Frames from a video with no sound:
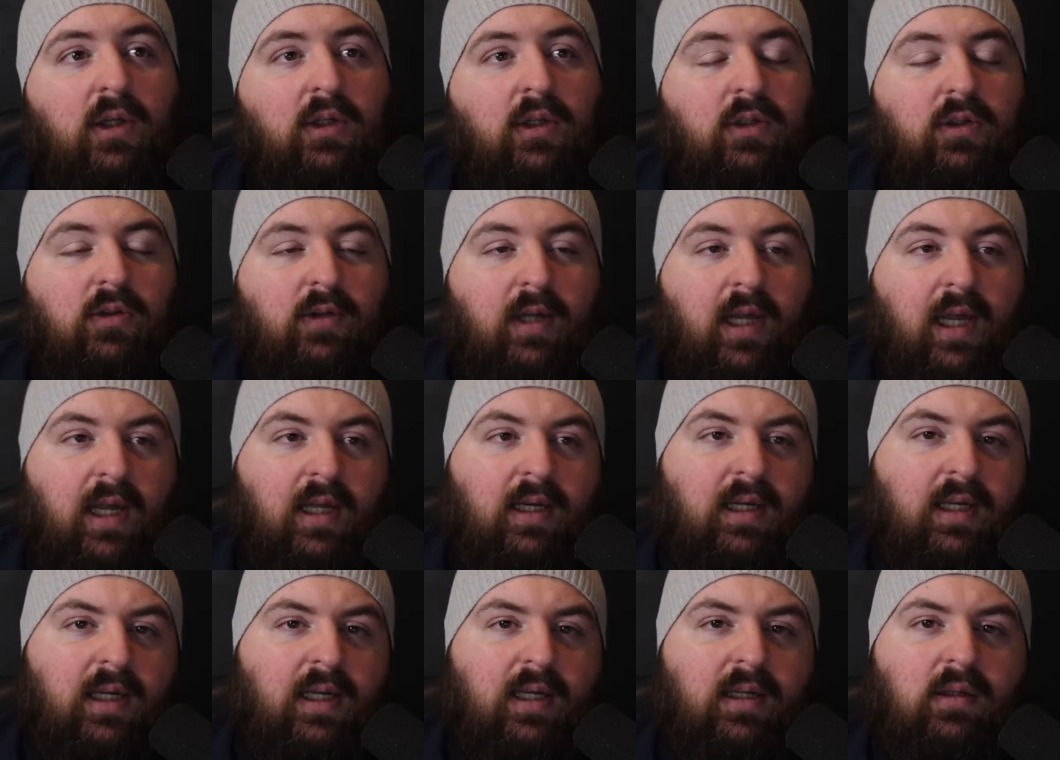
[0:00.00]
you get
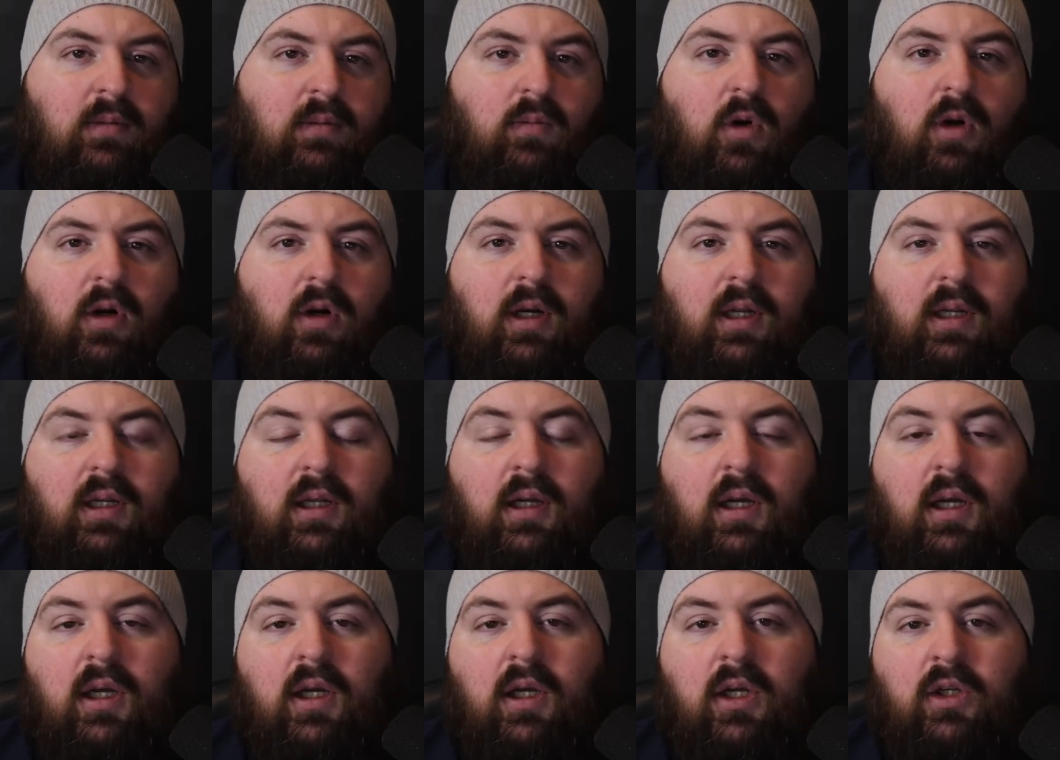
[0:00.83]
in at 8 in the morning,
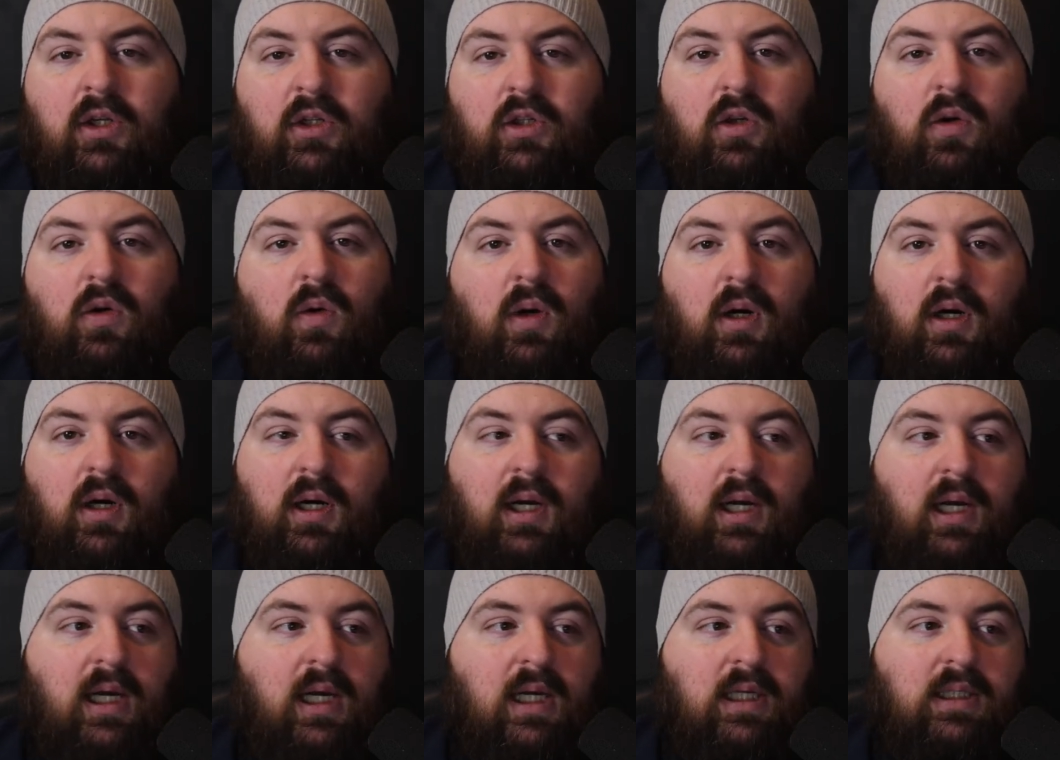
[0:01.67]
you are